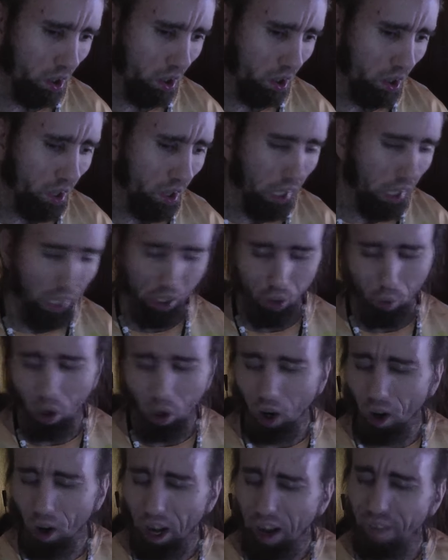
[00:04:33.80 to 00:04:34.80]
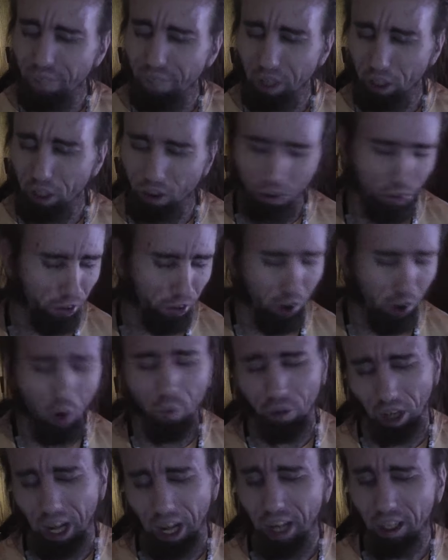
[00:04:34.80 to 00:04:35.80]
and you allow me to show
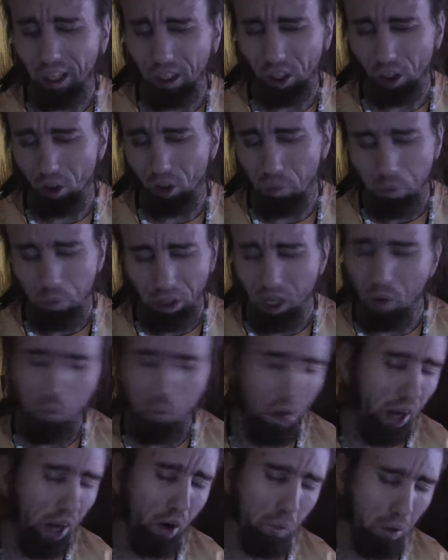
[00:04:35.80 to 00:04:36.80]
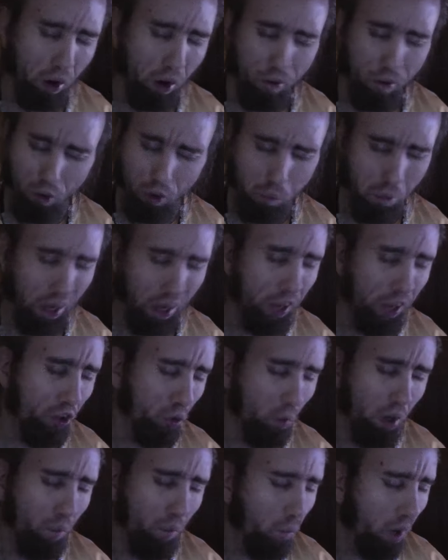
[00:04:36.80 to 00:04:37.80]
that I can be a better person by
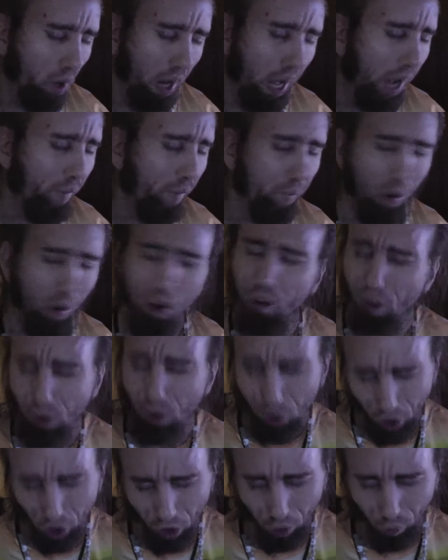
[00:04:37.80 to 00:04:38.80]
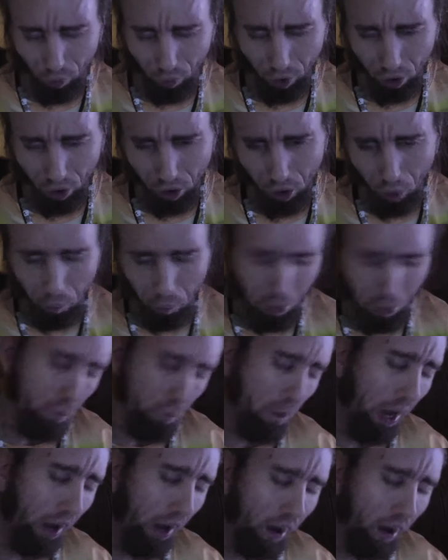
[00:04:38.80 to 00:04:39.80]
doing what I want to do with
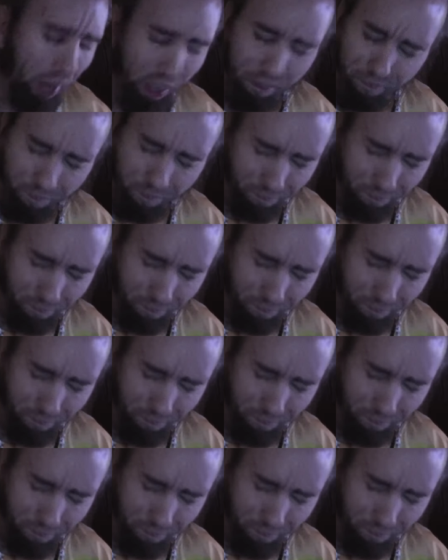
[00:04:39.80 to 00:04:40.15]
my life,